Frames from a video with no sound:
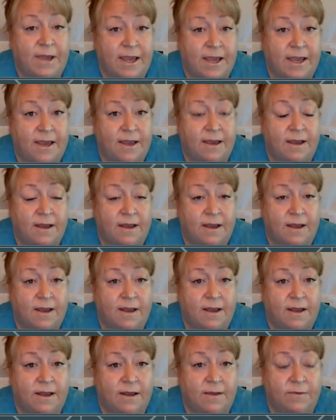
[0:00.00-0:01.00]
be
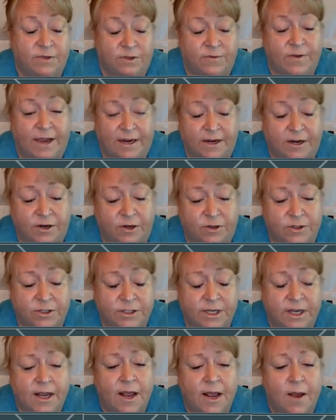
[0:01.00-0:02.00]
uh, it was fake news